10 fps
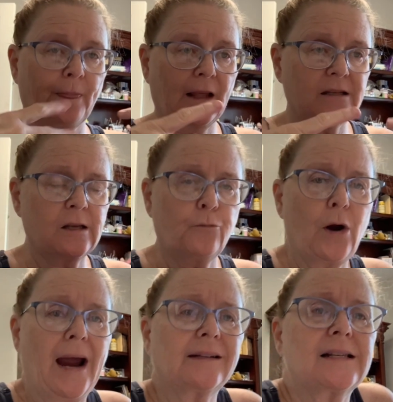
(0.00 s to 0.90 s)
some
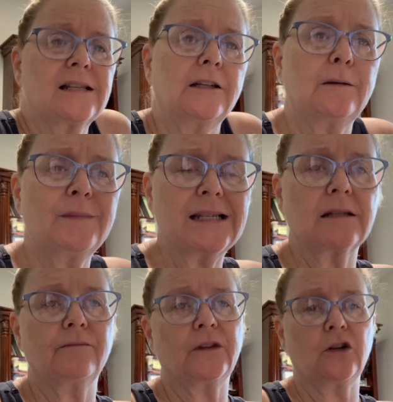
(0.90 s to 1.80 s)
practice
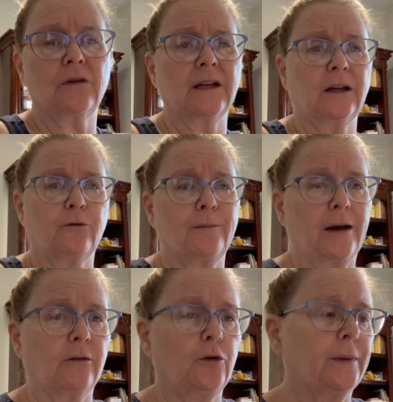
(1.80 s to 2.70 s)
limbs that you can get from
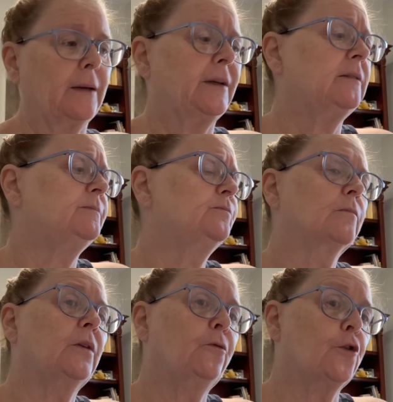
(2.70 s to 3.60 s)
Bountiful Baby
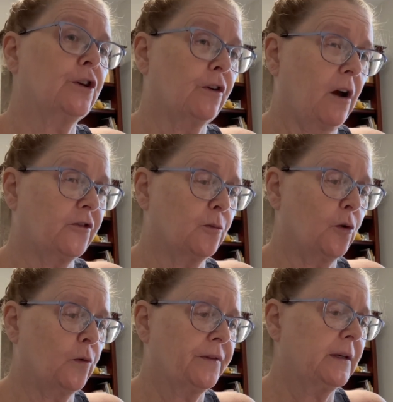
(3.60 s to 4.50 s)
before you're
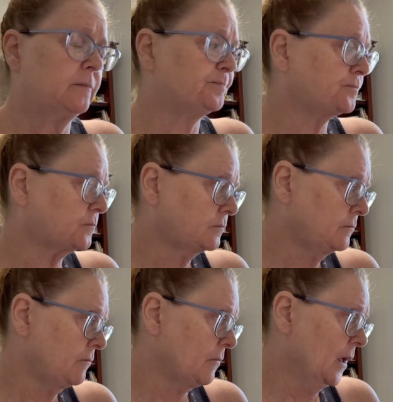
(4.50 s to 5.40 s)
comfortable with it.
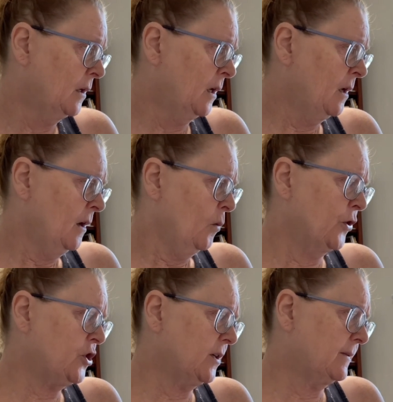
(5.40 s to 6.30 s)

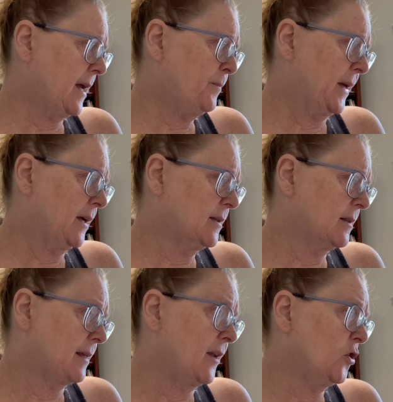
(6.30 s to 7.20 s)
Once you get that
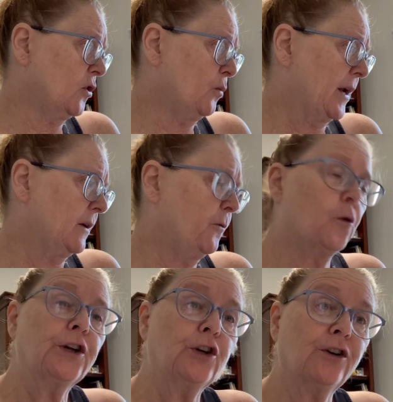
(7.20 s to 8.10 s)
baked, then you're ready
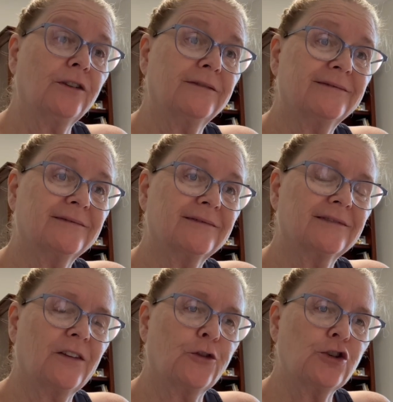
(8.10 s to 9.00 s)
for your
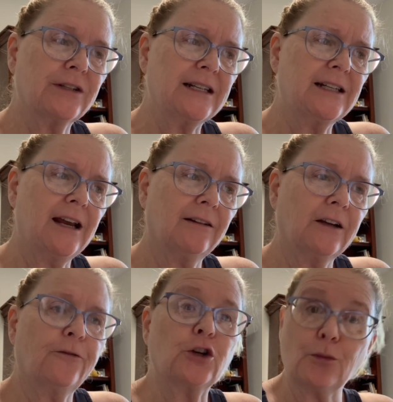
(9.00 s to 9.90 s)

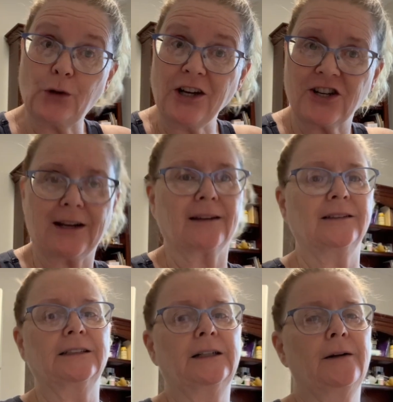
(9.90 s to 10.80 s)
detailing, for your blushing.
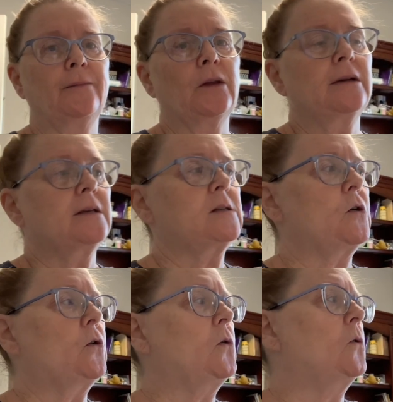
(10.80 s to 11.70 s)

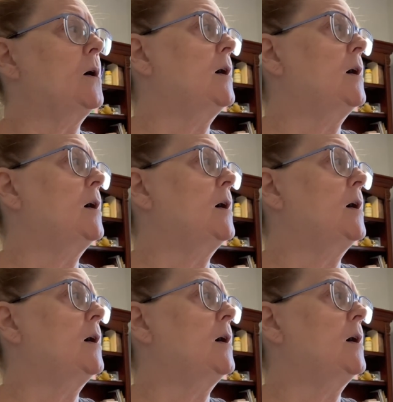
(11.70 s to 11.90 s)
So